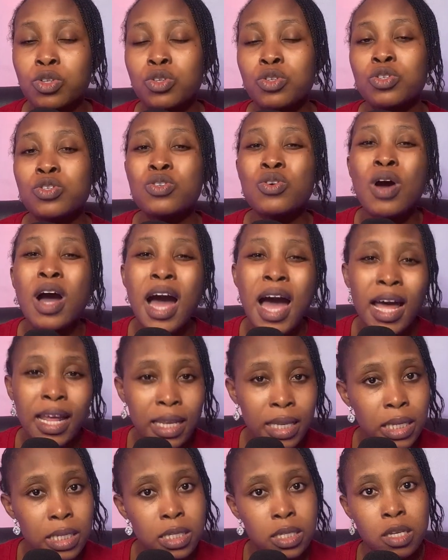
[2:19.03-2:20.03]
So you
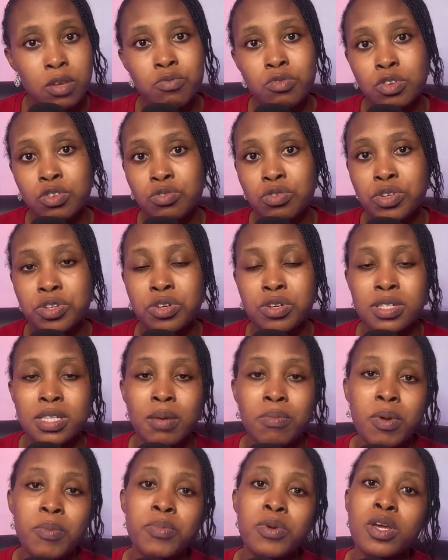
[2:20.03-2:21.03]
hardly see restrictions
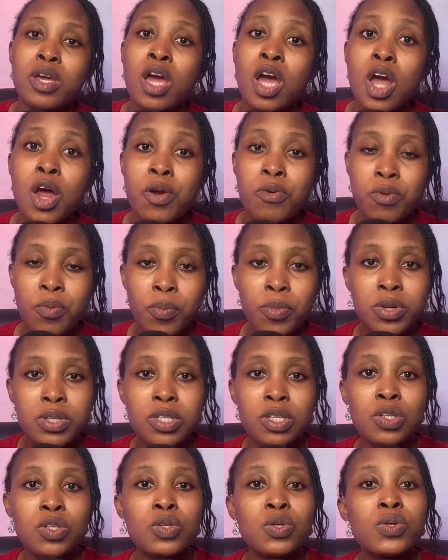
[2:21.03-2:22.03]
like maybe remote
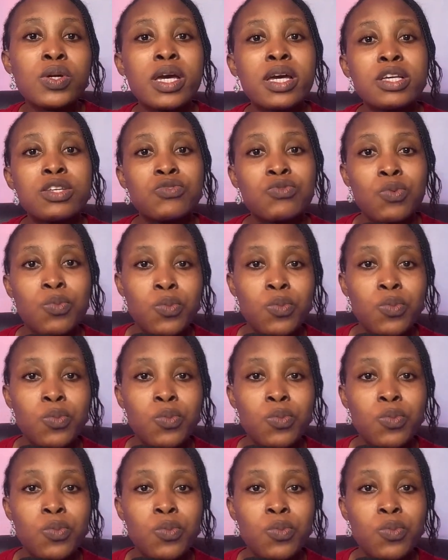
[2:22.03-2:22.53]
in the US,